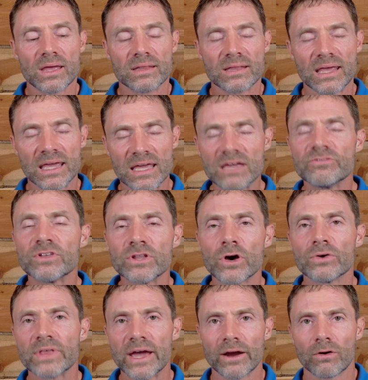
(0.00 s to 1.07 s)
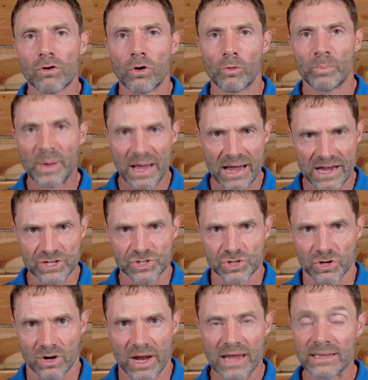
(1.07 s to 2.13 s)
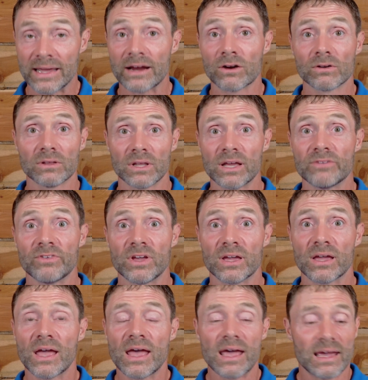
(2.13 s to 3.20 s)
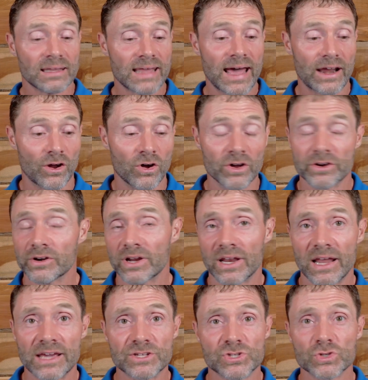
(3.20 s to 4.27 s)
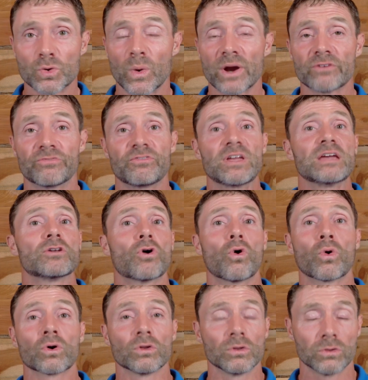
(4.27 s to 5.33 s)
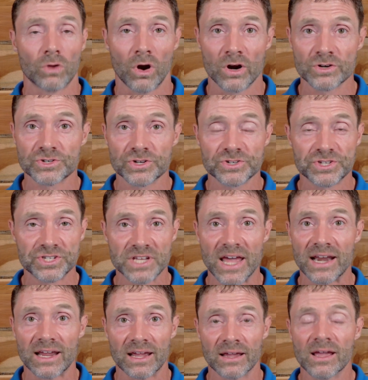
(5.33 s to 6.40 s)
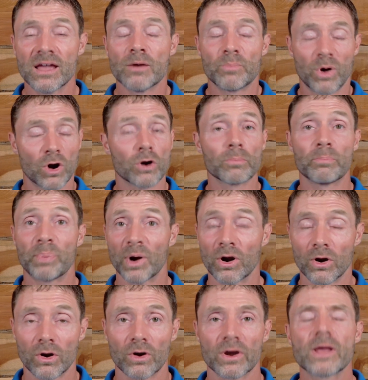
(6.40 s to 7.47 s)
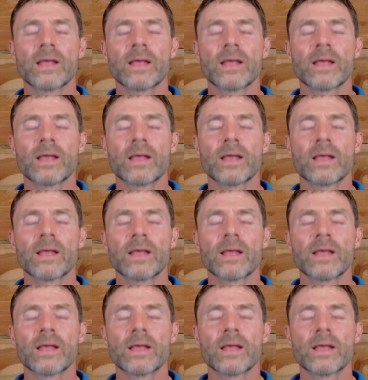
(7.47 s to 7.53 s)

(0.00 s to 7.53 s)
even though they are on pasture and they are living in that 108 square feet or larger setting per bird,